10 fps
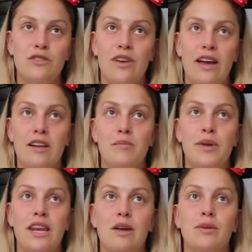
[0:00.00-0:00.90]
fun
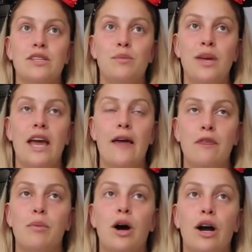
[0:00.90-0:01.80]
being able to be at
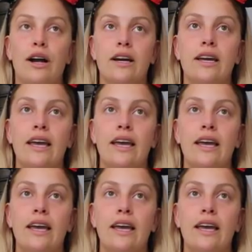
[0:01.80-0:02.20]
the park